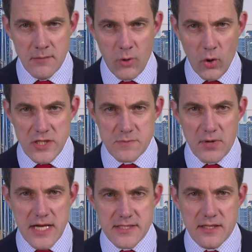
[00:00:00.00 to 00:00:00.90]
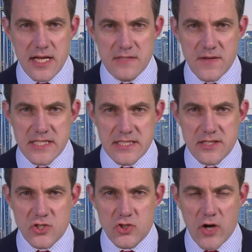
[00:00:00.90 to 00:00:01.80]
Poland's president has visited
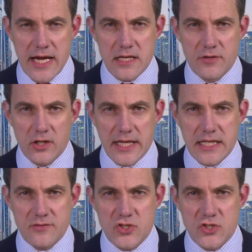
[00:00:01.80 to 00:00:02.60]
the shrine of Our Lady of